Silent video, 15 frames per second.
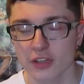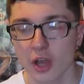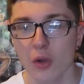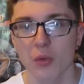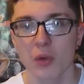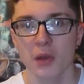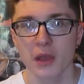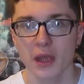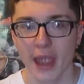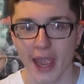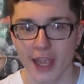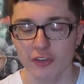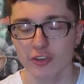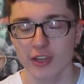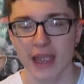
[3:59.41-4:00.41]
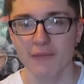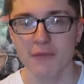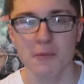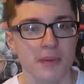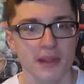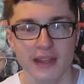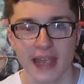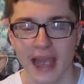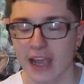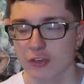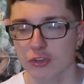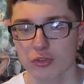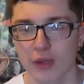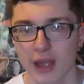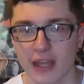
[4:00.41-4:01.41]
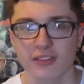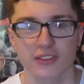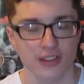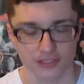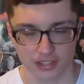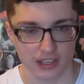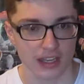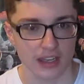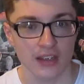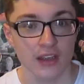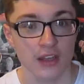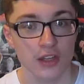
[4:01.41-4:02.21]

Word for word: No, actually have the actual entity.